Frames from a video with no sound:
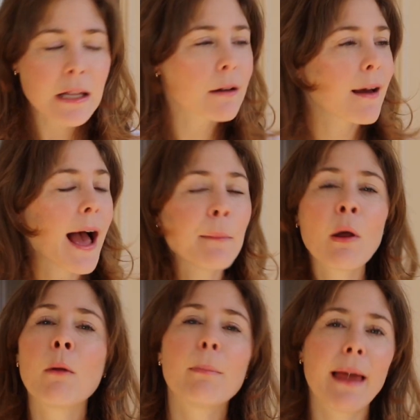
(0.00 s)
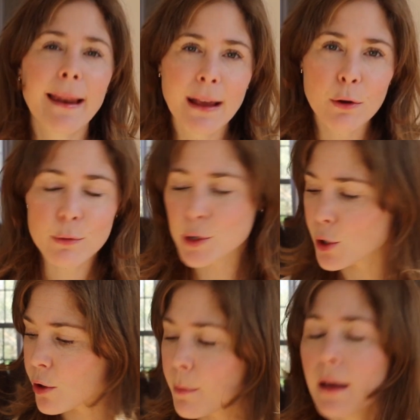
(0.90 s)
Look, I'm not planning on a
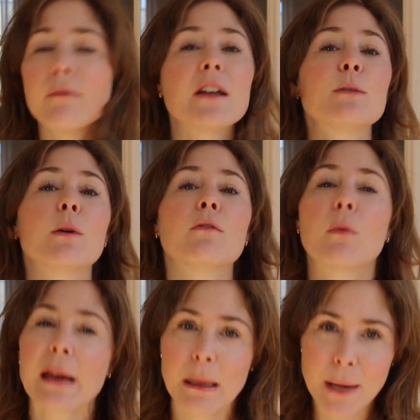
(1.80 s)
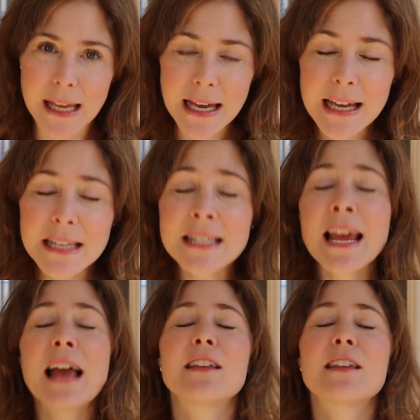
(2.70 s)
return on my investment for many, many years.